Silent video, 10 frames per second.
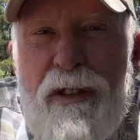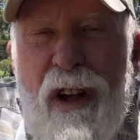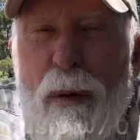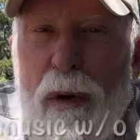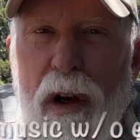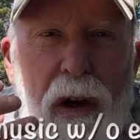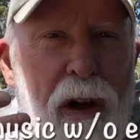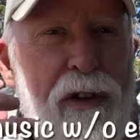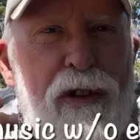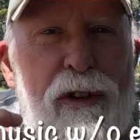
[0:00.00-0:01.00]
I would
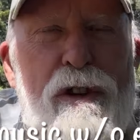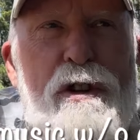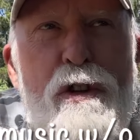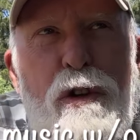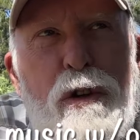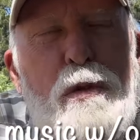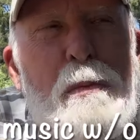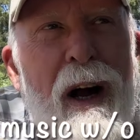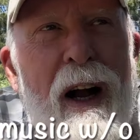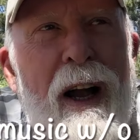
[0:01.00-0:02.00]
listen to
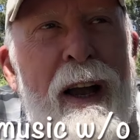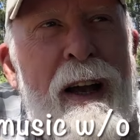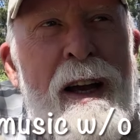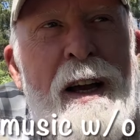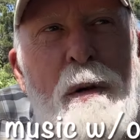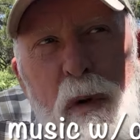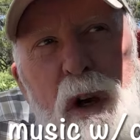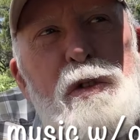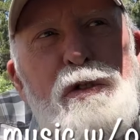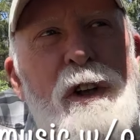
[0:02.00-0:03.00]
my
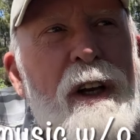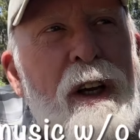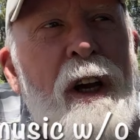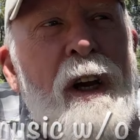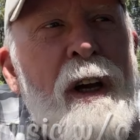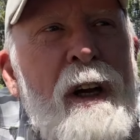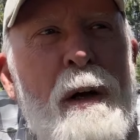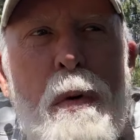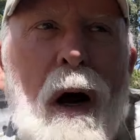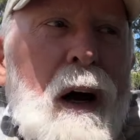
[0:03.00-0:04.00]
music,
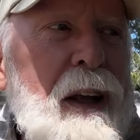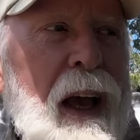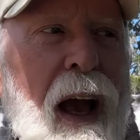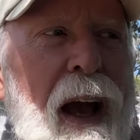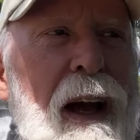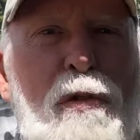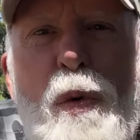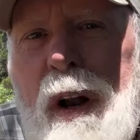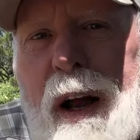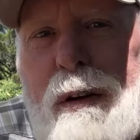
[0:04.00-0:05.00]
podcast,
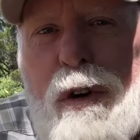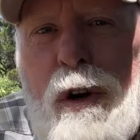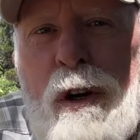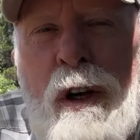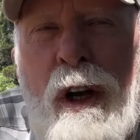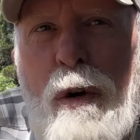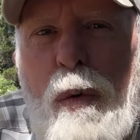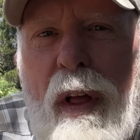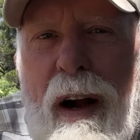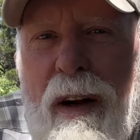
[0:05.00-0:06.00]
whatever,
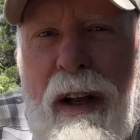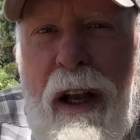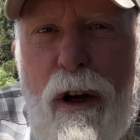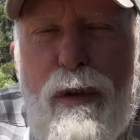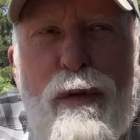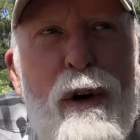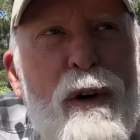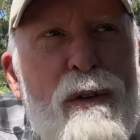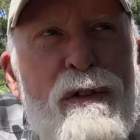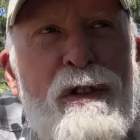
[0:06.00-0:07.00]
without
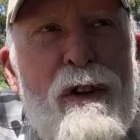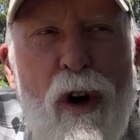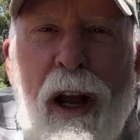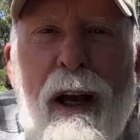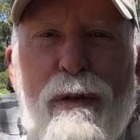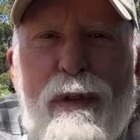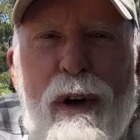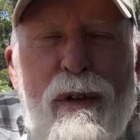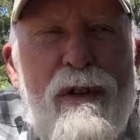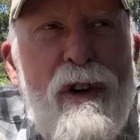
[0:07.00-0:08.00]
earphones or
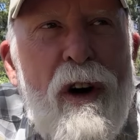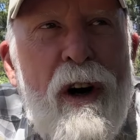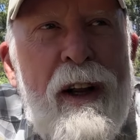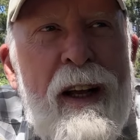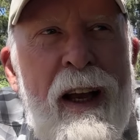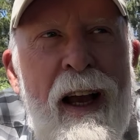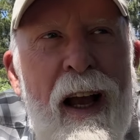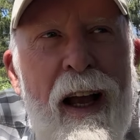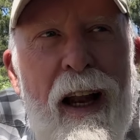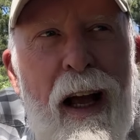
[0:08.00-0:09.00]
headphones on,
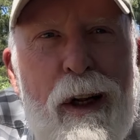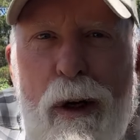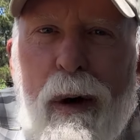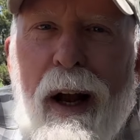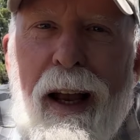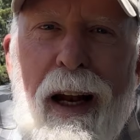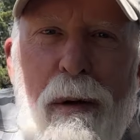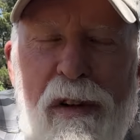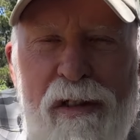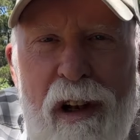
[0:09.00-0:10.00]
and I'd crank it
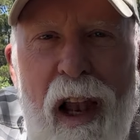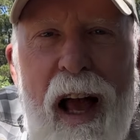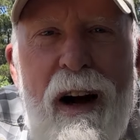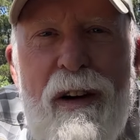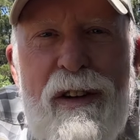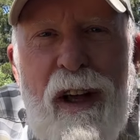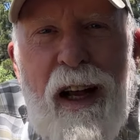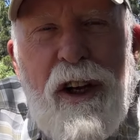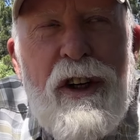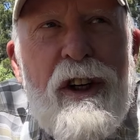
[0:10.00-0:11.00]
up as loud as I
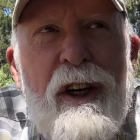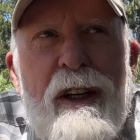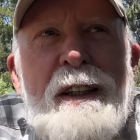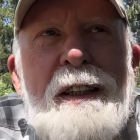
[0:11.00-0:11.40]
could.